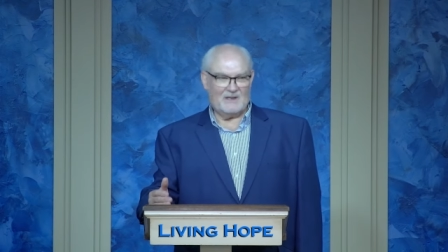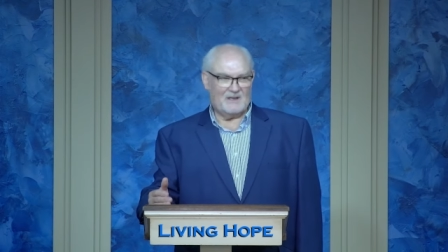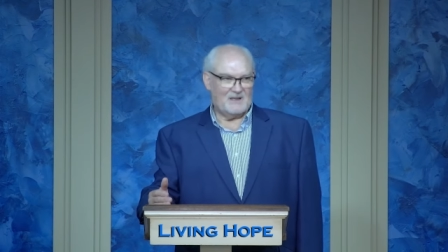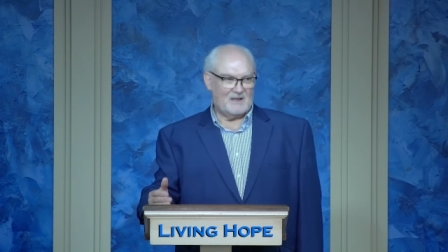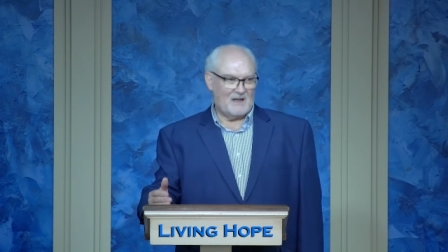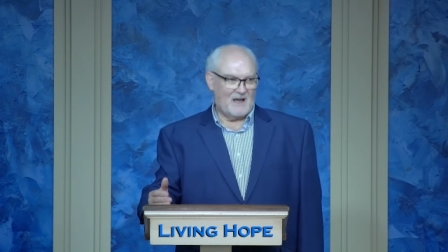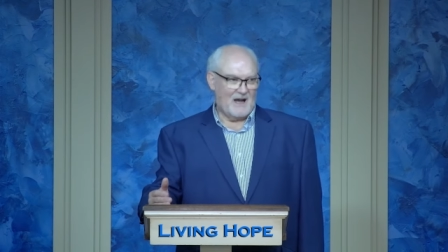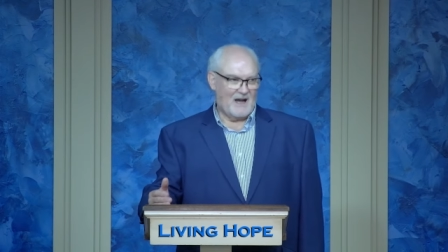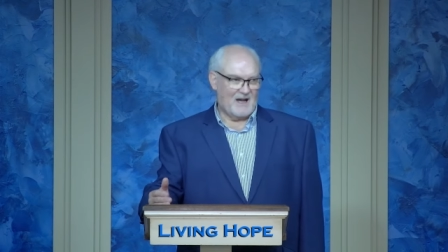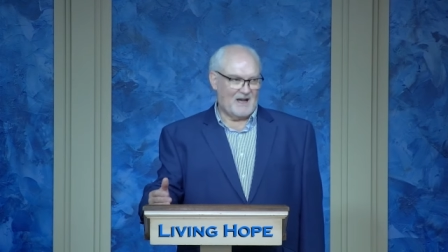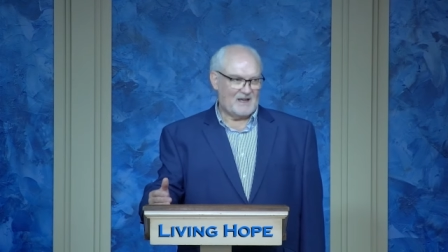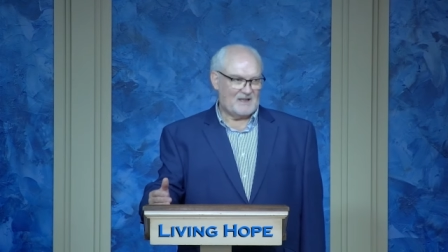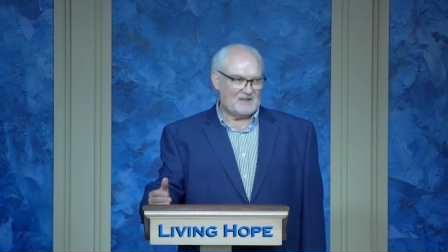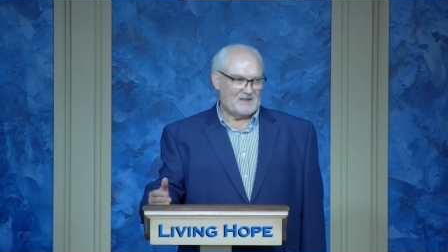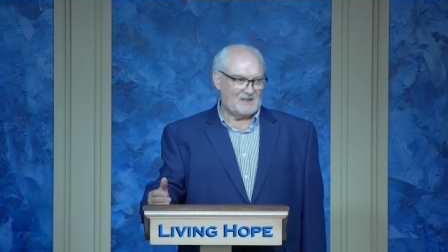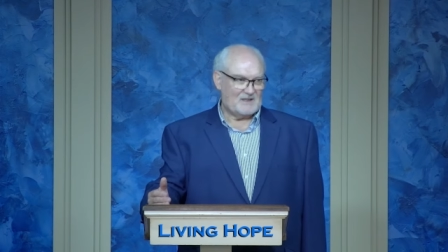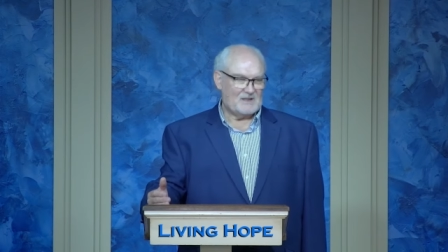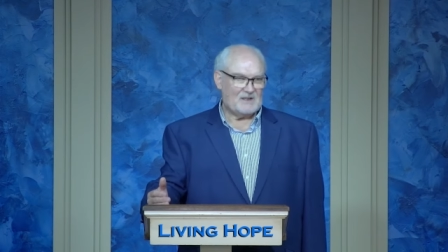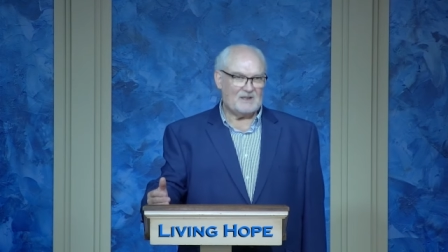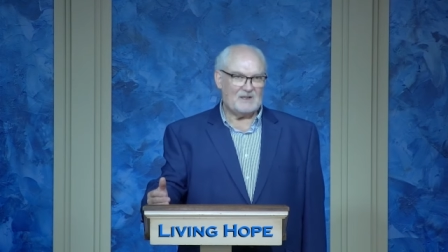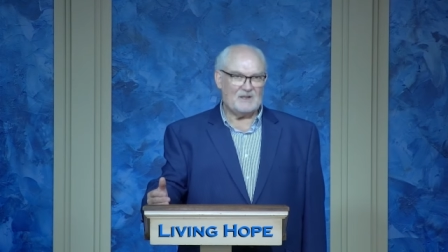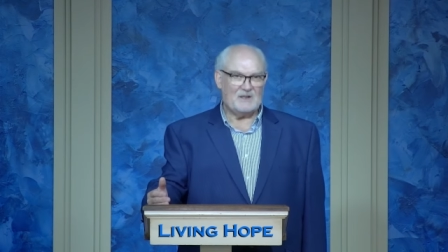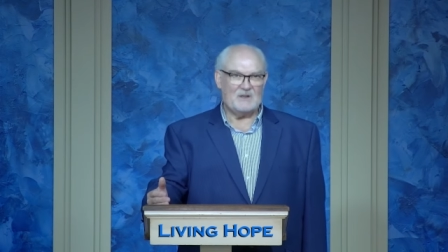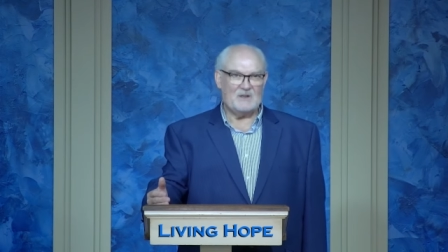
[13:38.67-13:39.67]
a God
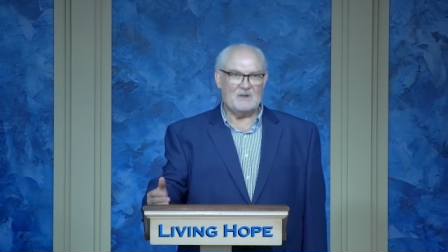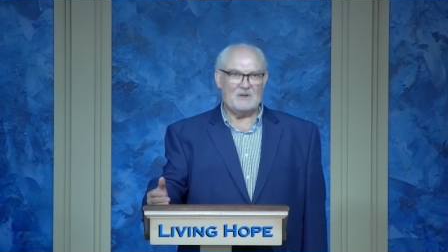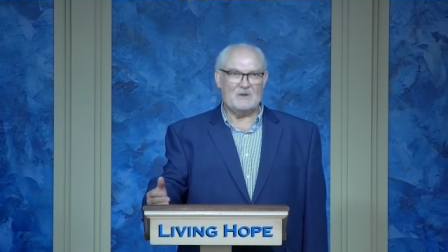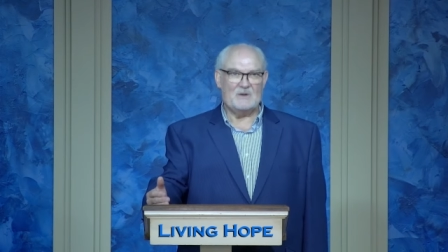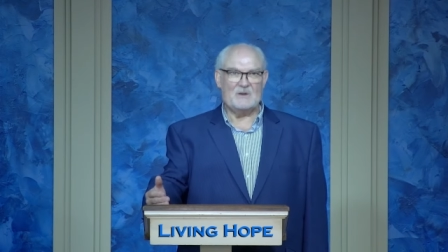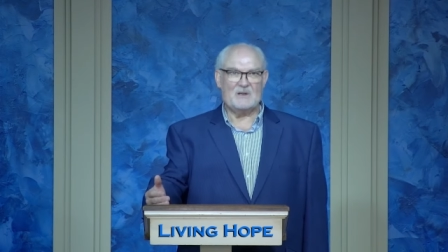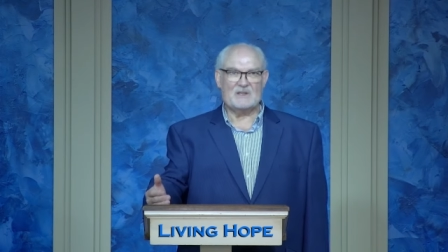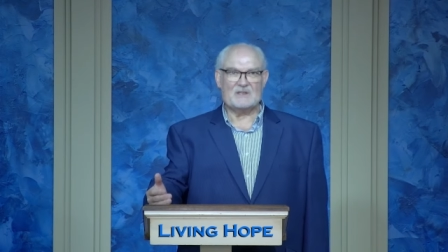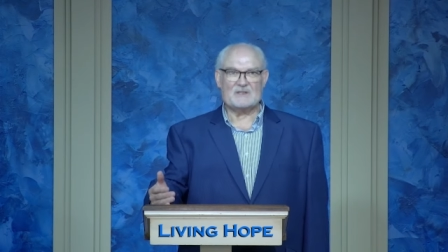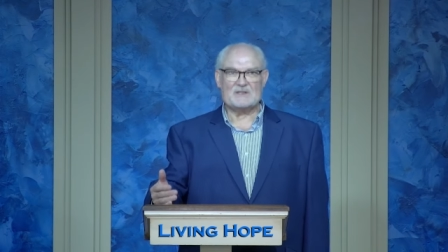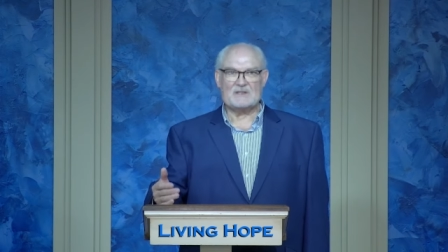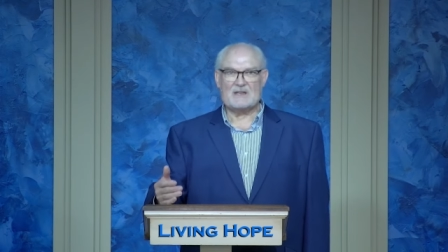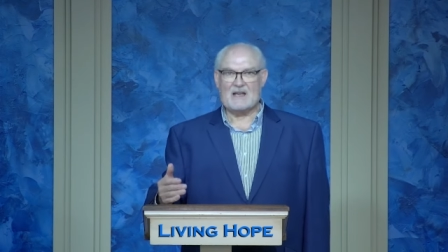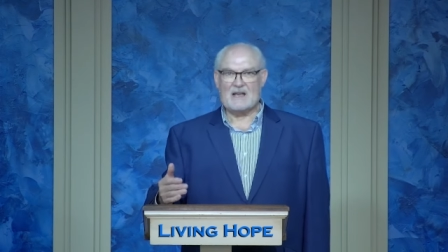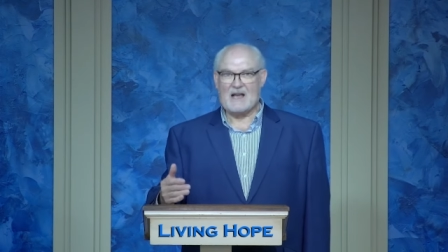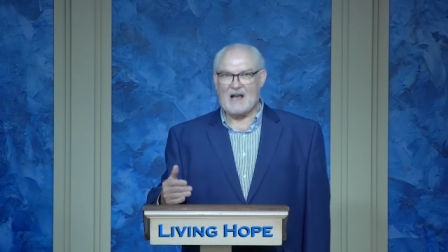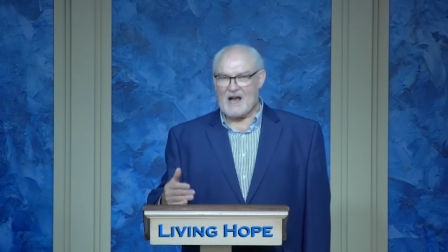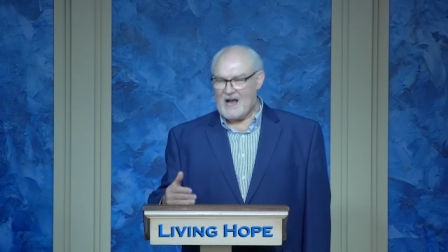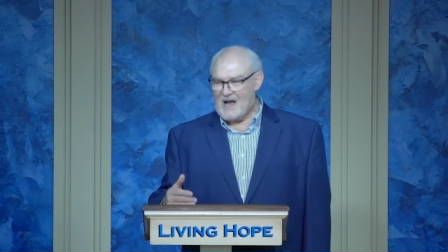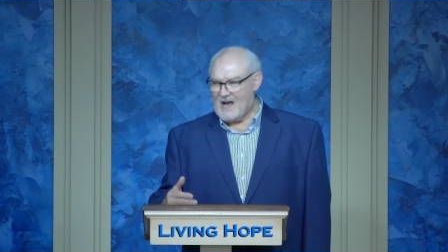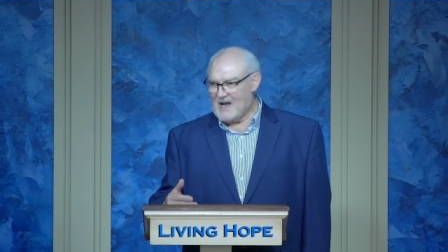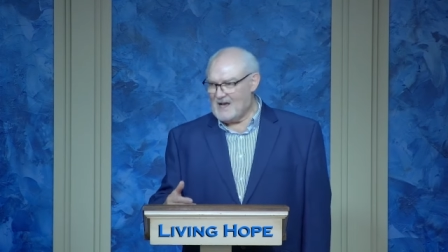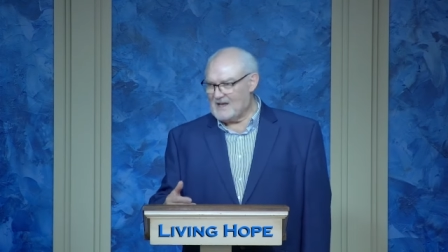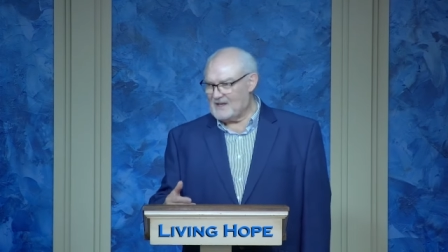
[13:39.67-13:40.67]
who is
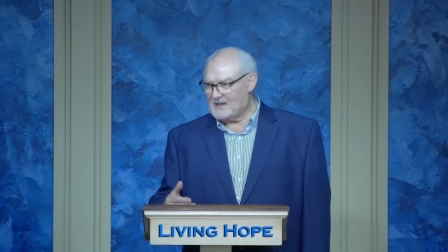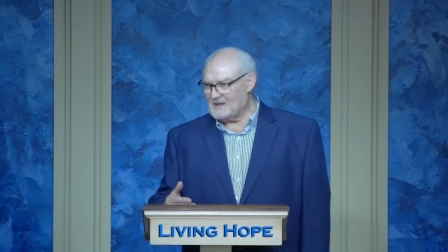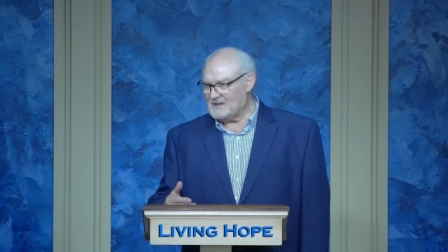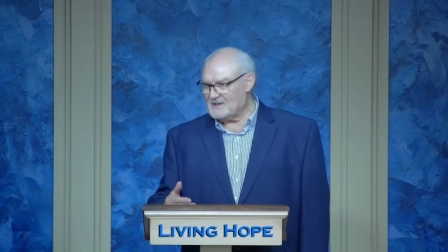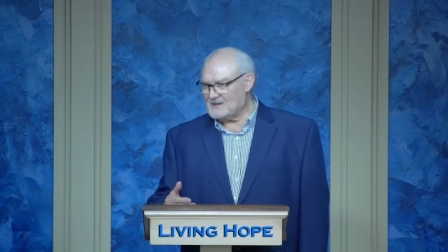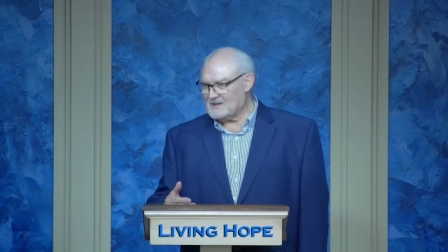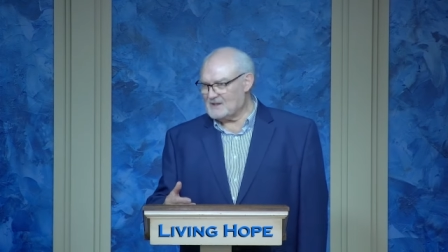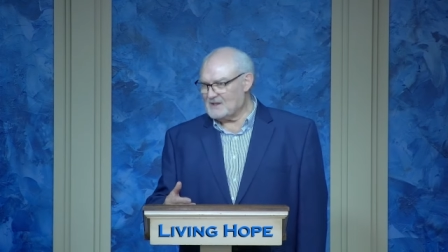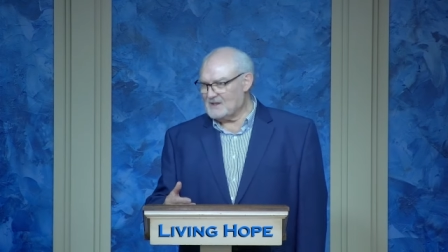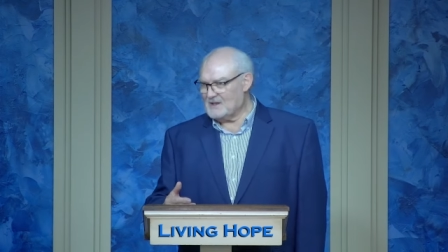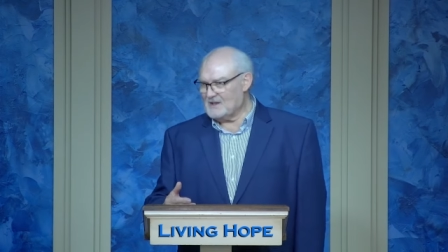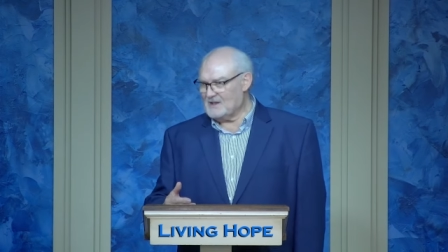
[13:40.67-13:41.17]
kind